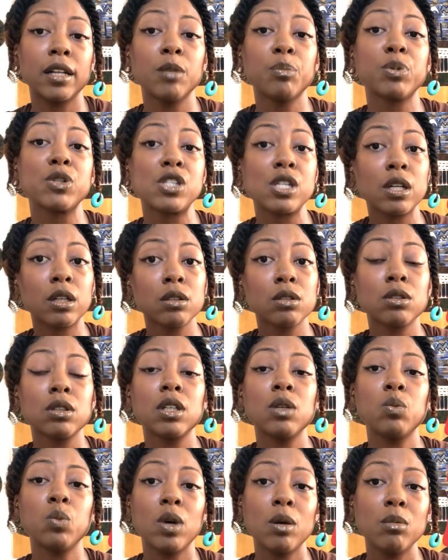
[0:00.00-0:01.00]
particularly
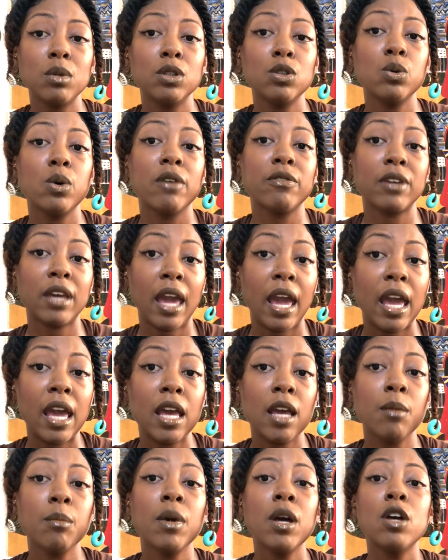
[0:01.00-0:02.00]
women who have
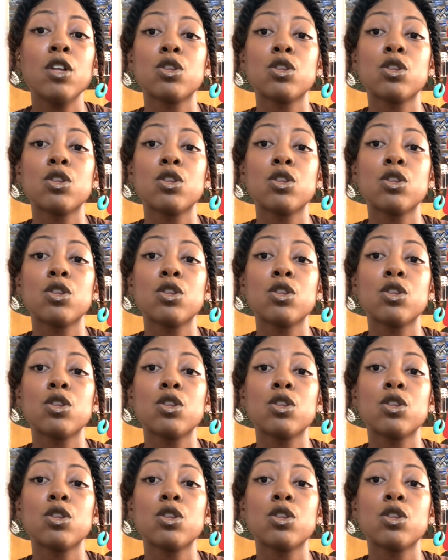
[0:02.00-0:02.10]
came